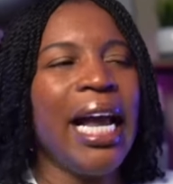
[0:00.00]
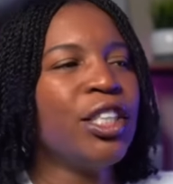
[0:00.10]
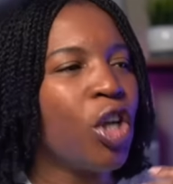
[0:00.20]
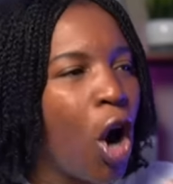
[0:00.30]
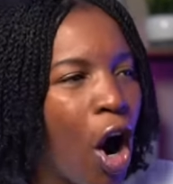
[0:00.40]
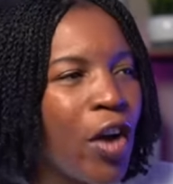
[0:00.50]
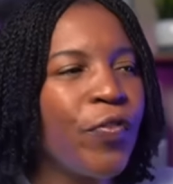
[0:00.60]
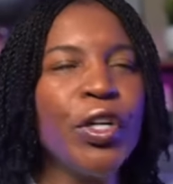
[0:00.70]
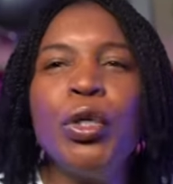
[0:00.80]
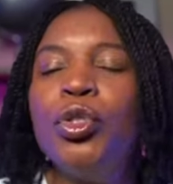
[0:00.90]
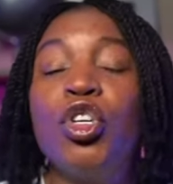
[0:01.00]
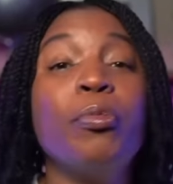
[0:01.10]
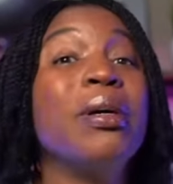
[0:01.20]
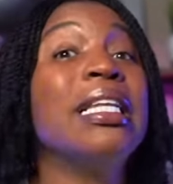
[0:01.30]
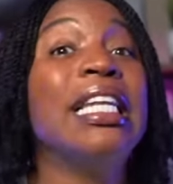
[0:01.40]
It's hard for you
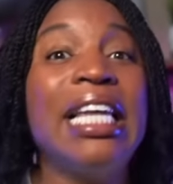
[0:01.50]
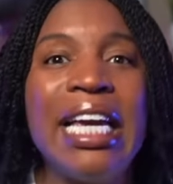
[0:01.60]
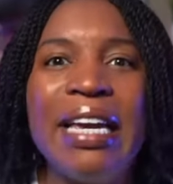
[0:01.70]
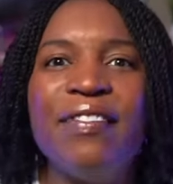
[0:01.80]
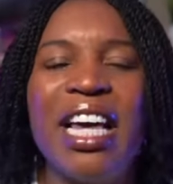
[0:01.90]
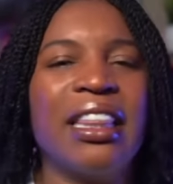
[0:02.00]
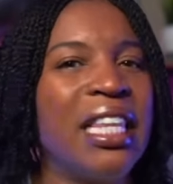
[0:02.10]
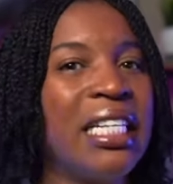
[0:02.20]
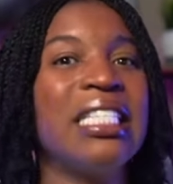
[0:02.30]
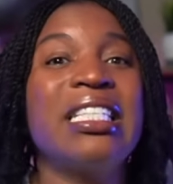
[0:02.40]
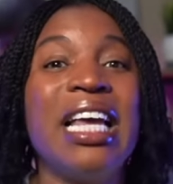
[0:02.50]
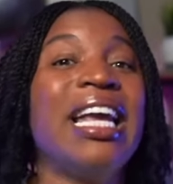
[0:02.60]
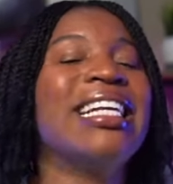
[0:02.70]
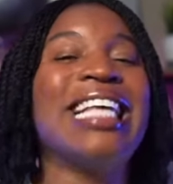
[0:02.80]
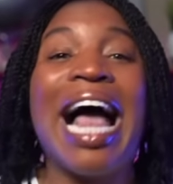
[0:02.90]
to believe that this
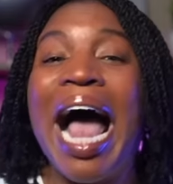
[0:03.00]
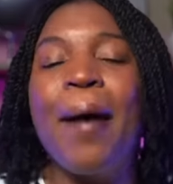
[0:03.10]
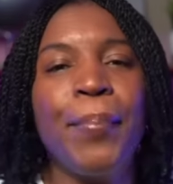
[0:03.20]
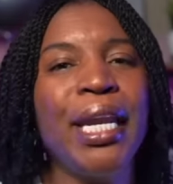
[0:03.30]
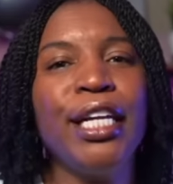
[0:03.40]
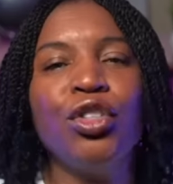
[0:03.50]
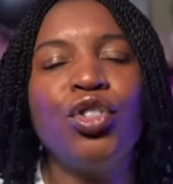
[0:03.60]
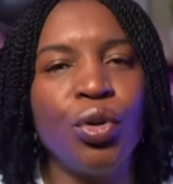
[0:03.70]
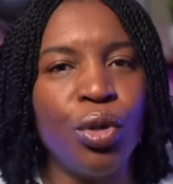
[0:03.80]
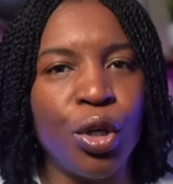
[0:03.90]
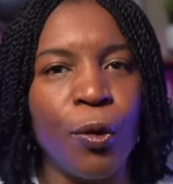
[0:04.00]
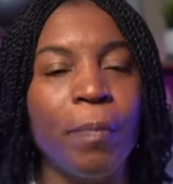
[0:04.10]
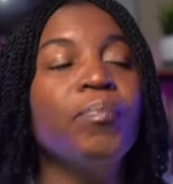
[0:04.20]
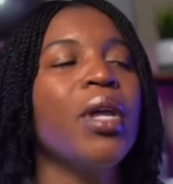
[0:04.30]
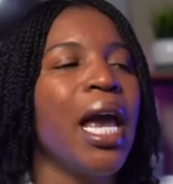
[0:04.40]
thing is happening to you